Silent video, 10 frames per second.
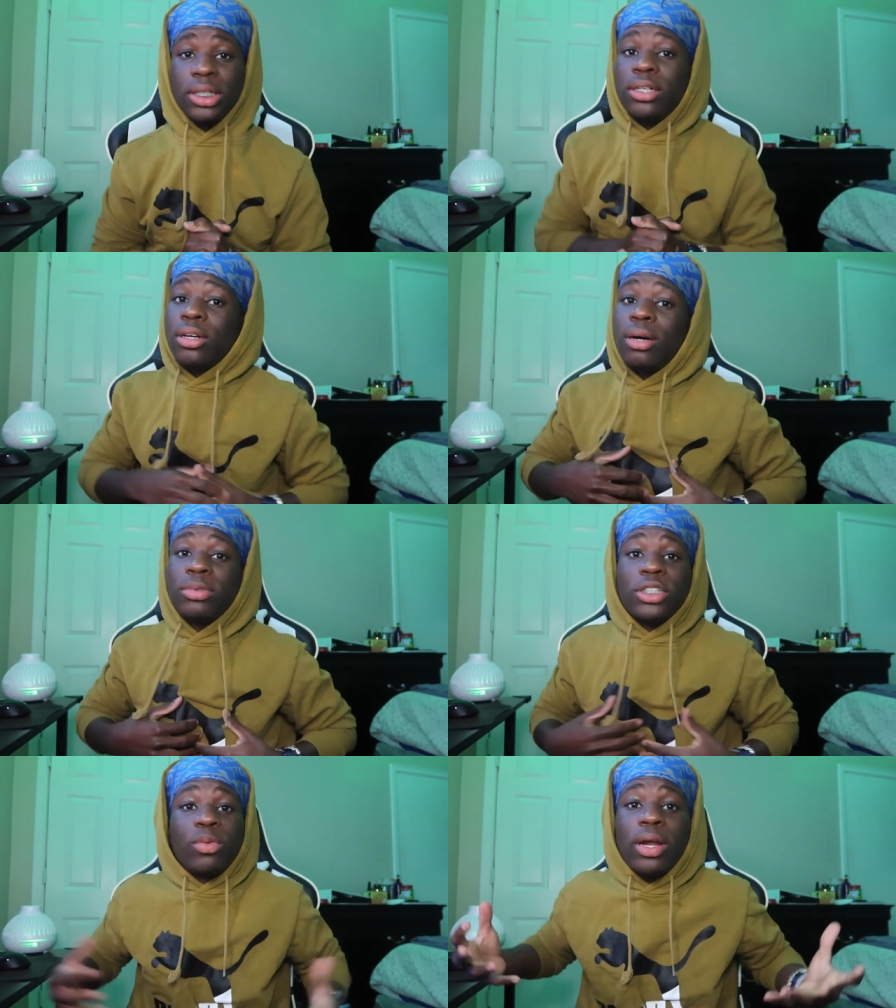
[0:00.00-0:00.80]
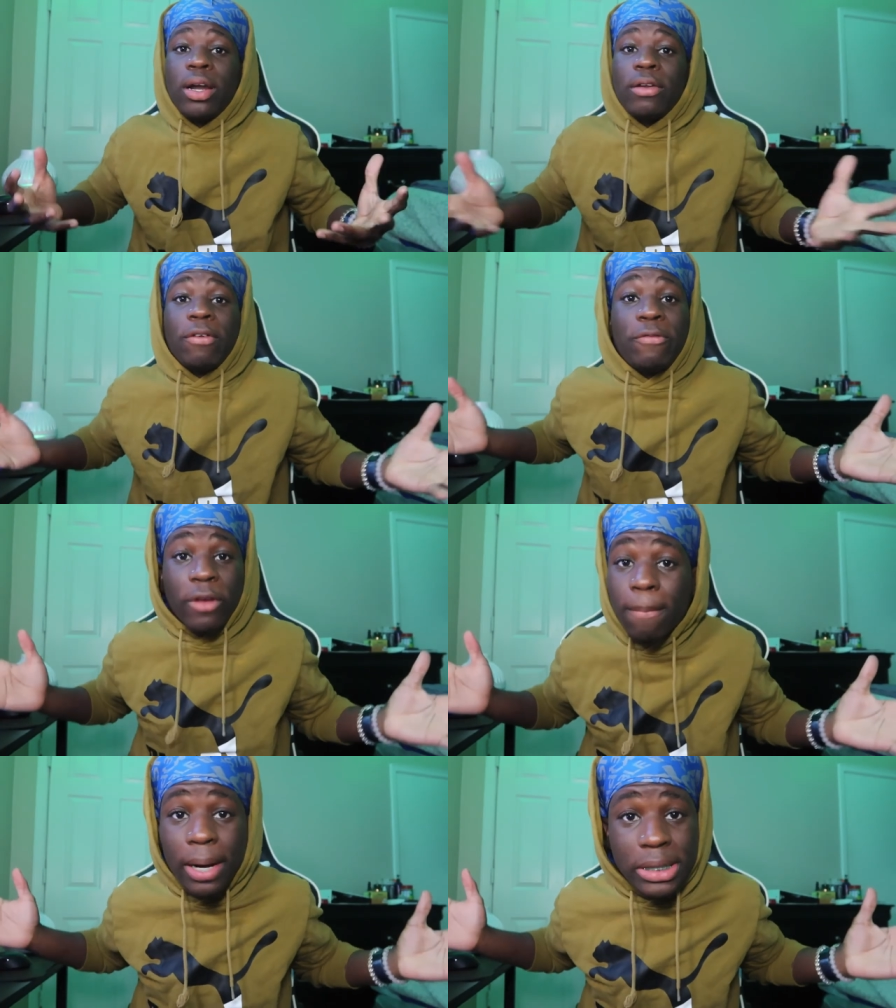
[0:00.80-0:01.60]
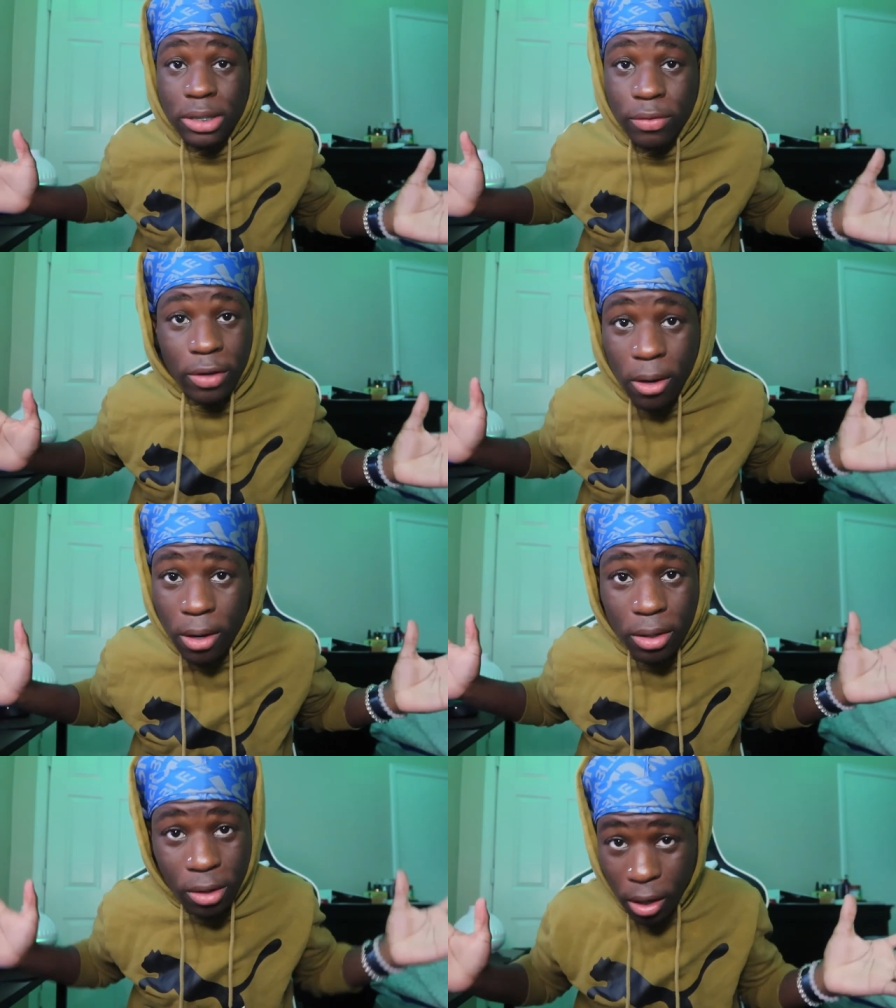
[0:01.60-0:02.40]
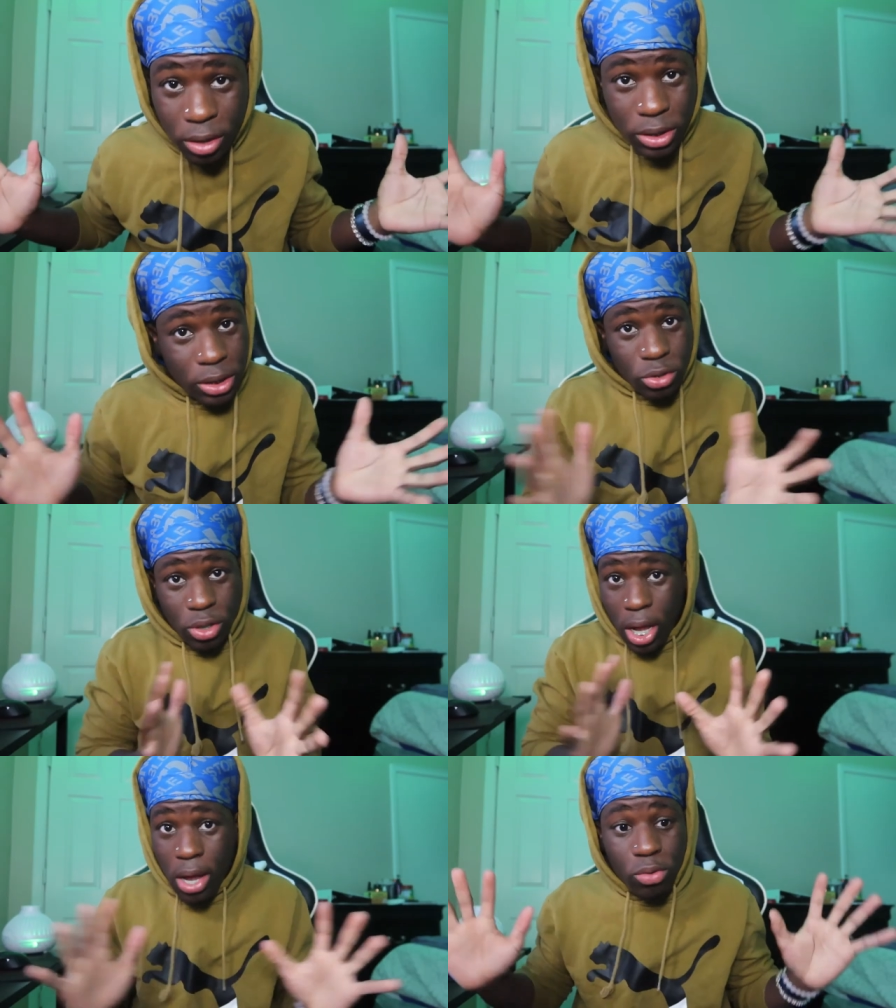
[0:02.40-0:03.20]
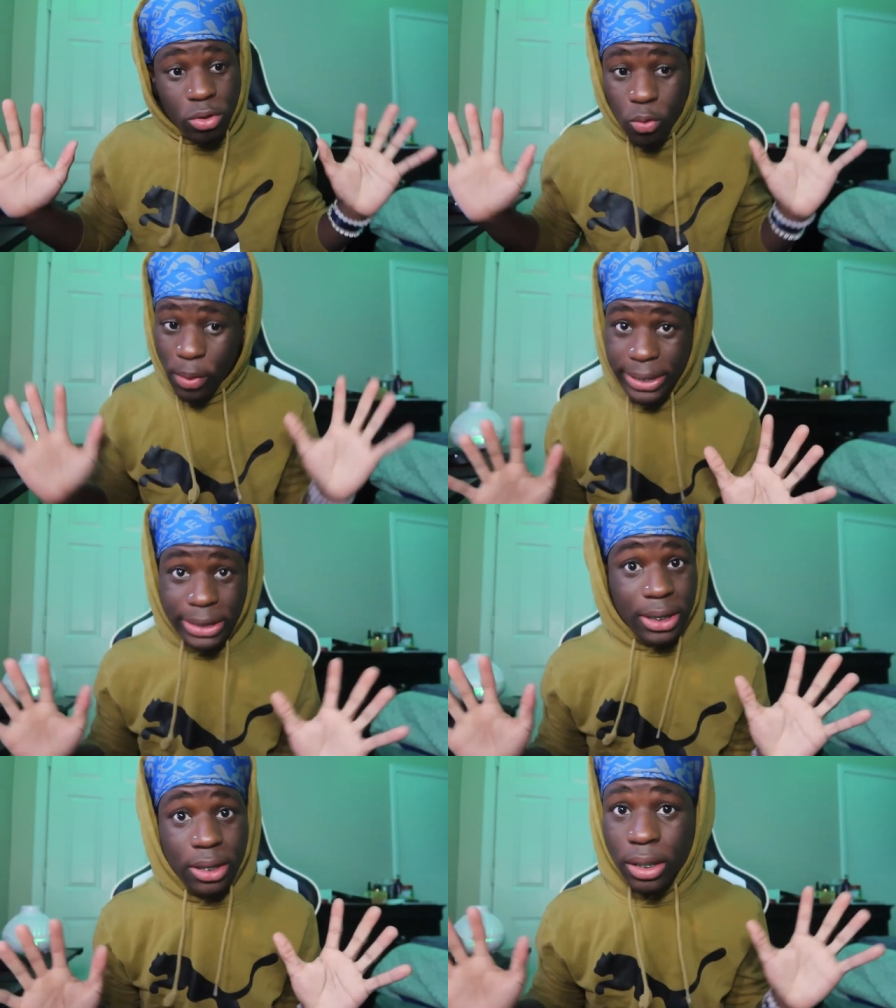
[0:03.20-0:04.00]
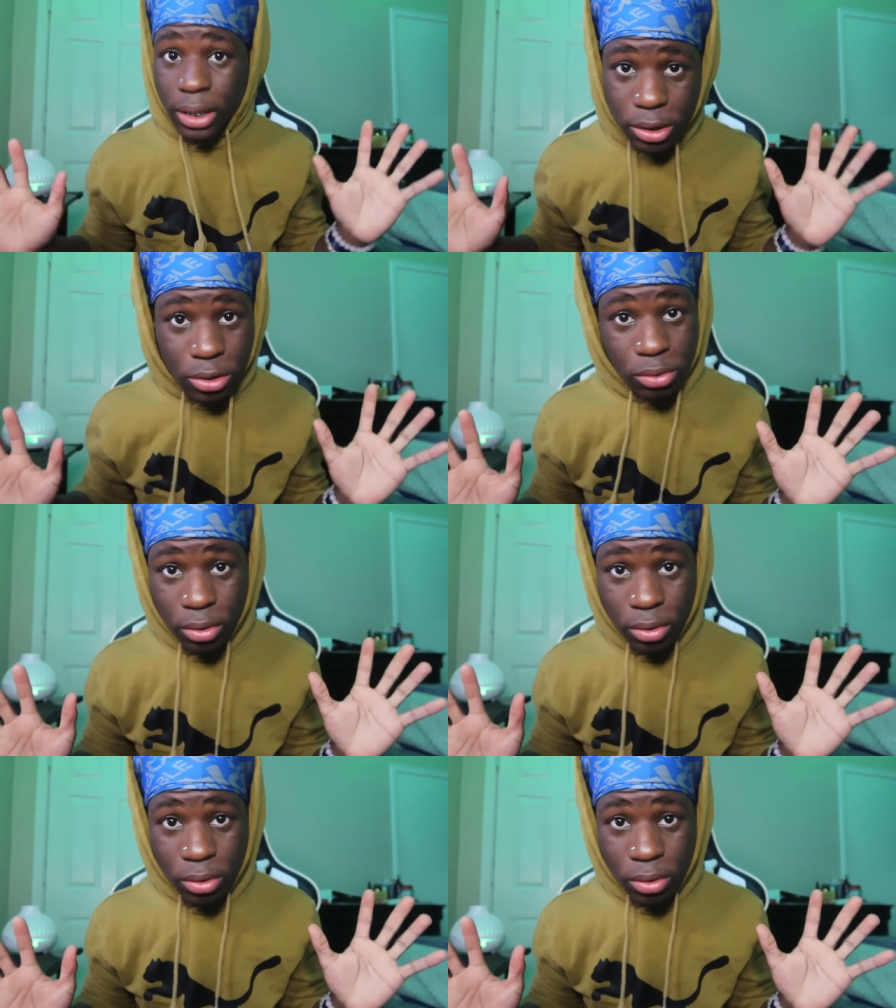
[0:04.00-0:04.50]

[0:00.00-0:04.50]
And, you know I'm just ready to defend myself at all costs because I don't know what shit could lead to.